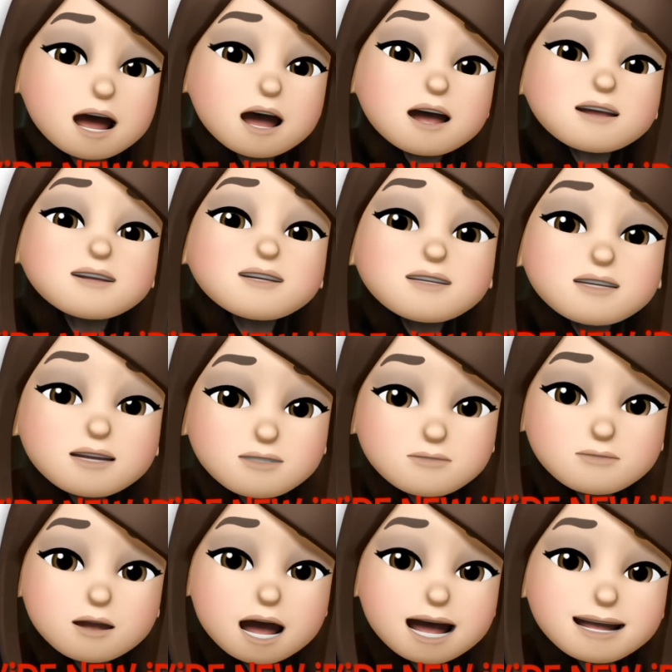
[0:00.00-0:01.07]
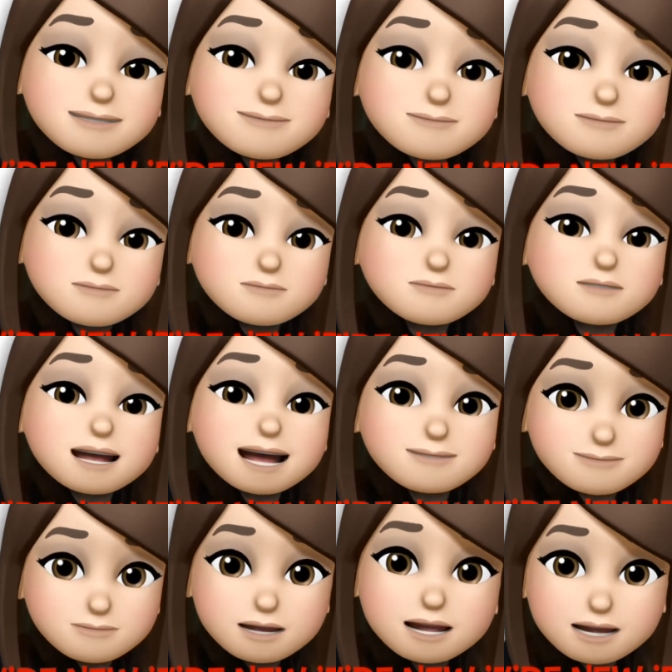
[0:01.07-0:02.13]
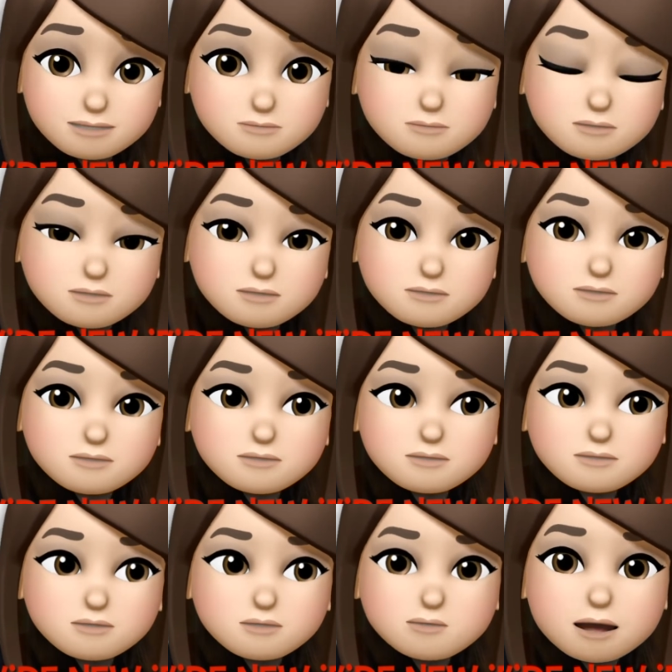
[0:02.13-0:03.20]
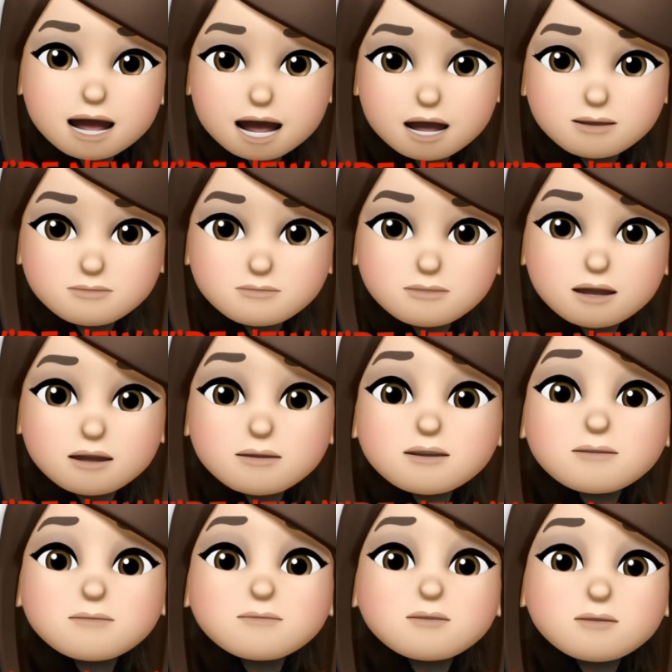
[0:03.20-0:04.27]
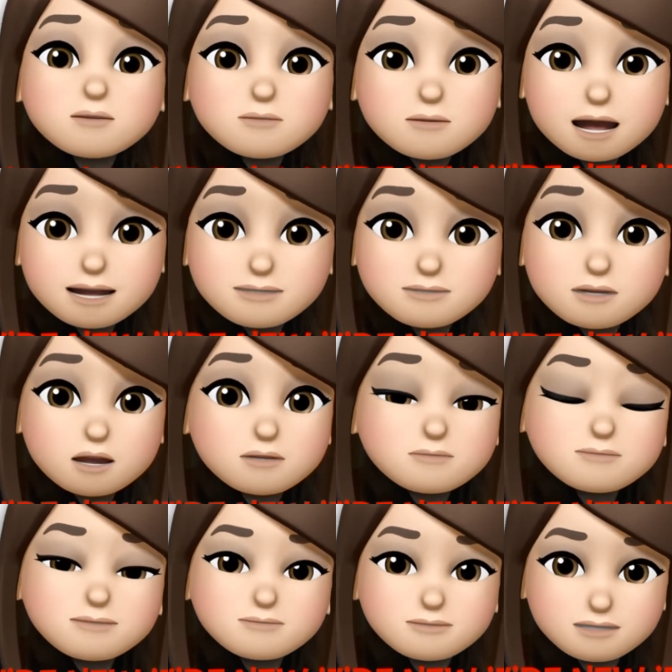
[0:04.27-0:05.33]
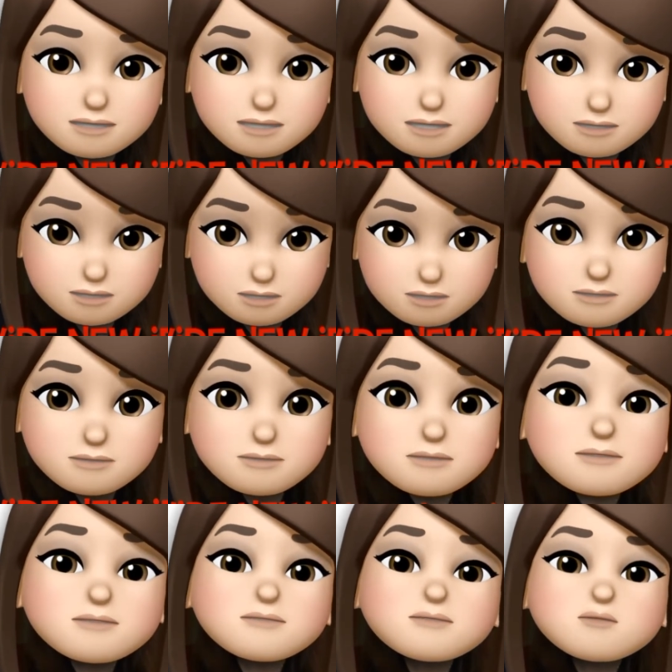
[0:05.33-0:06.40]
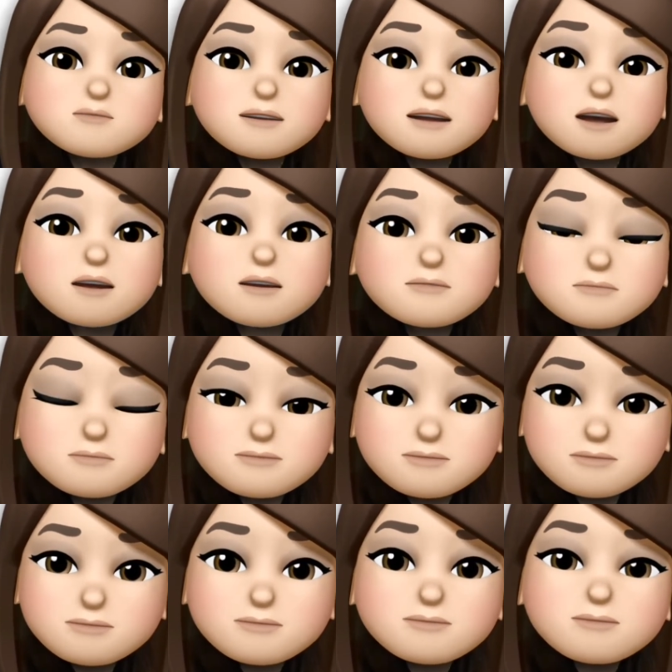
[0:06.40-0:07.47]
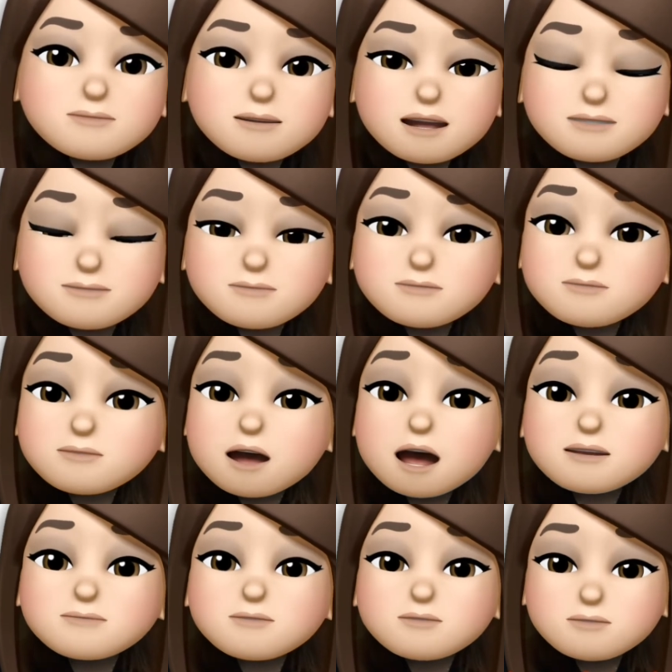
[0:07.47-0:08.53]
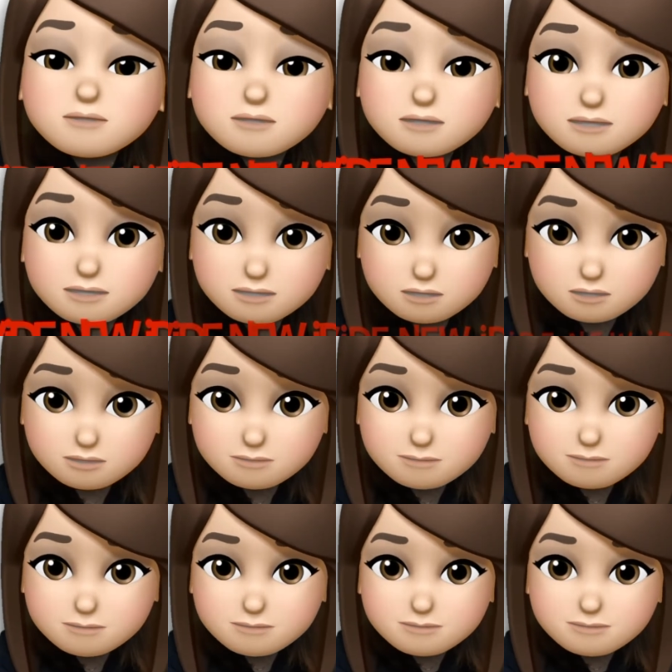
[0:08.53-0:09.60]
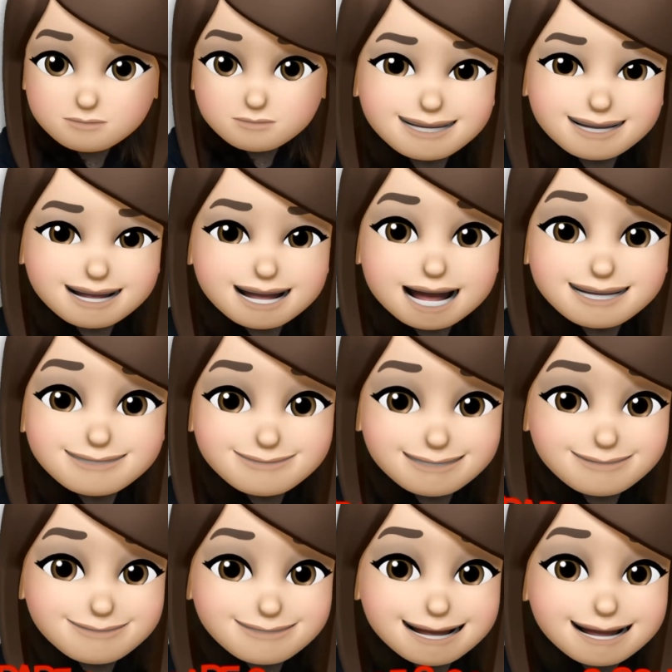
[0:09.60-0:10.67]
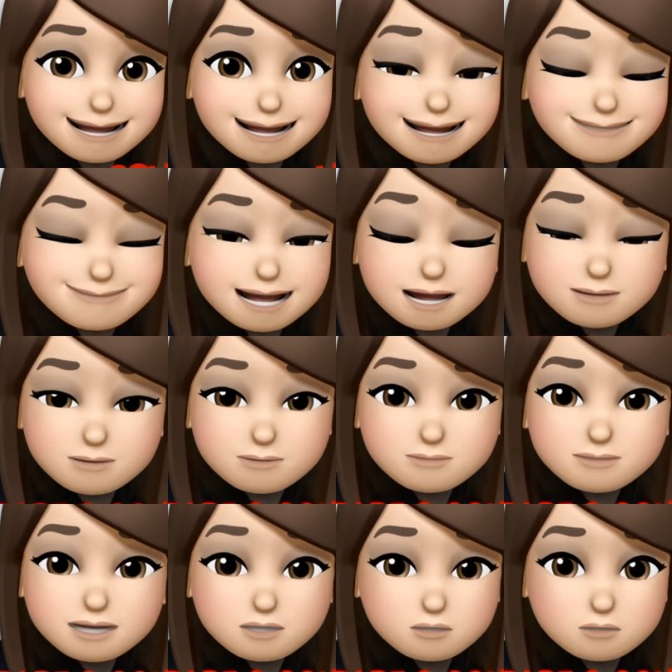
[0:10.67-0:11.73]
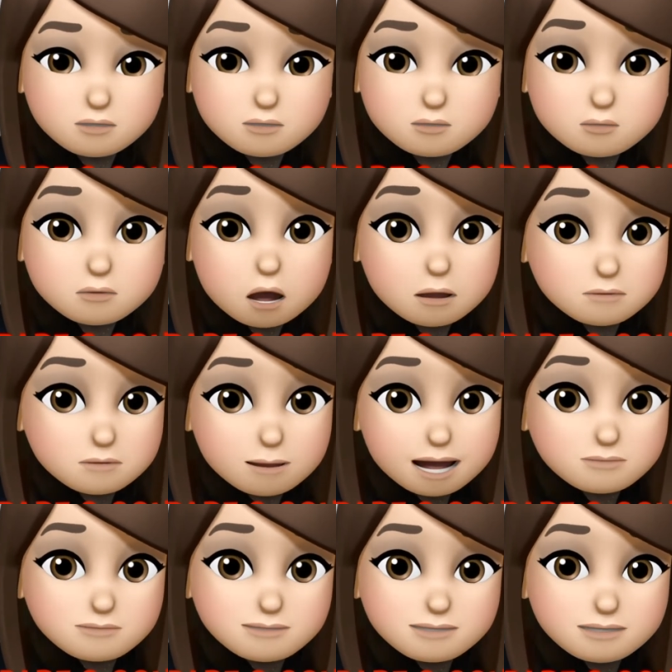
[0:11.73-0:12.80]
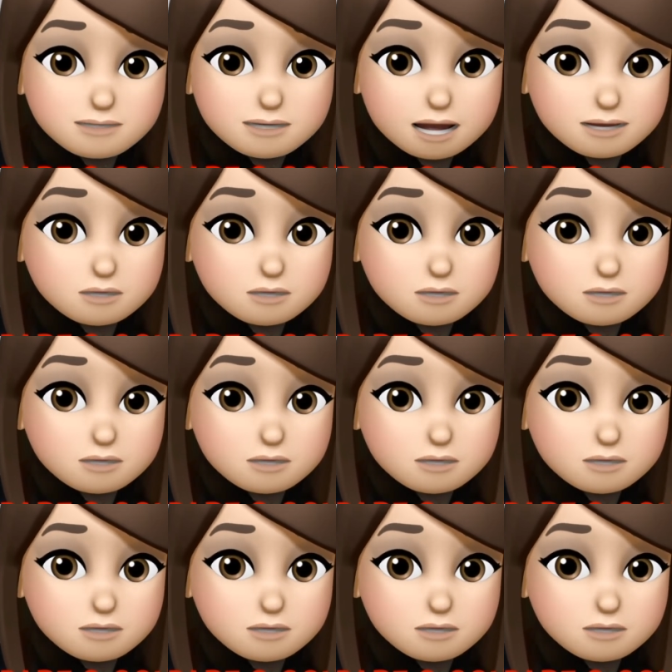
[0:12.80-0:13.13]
new idea at times to help the progress of the discussion so that all of you will be able to come to the decision. Other than that, you need to do comparison and